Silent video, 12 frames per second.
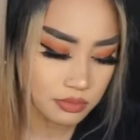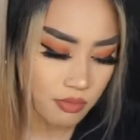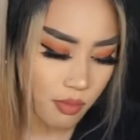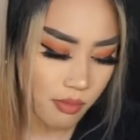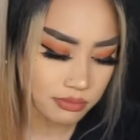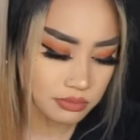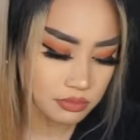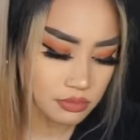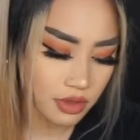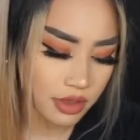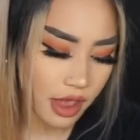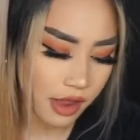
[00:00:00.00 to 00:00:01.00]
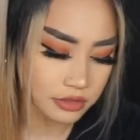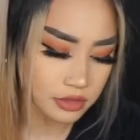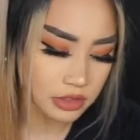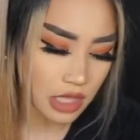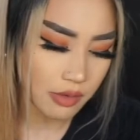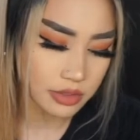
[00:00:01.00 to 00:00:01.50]
Mm, yeah, I don't know what
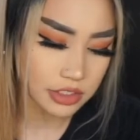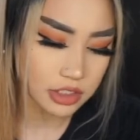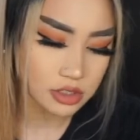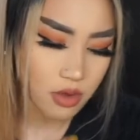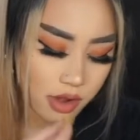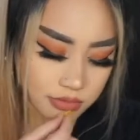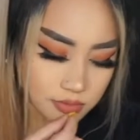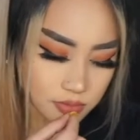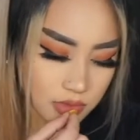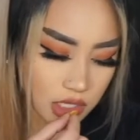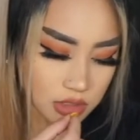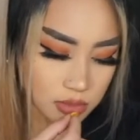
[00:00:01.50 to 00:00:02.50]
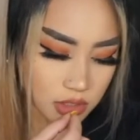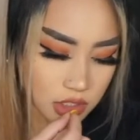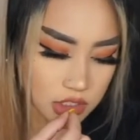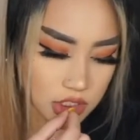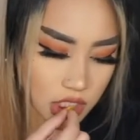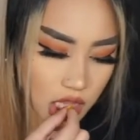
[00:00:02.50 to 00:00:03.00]
that one is. It's real, it's
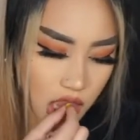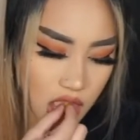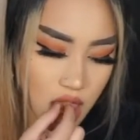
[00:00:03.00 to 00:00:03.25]
still good.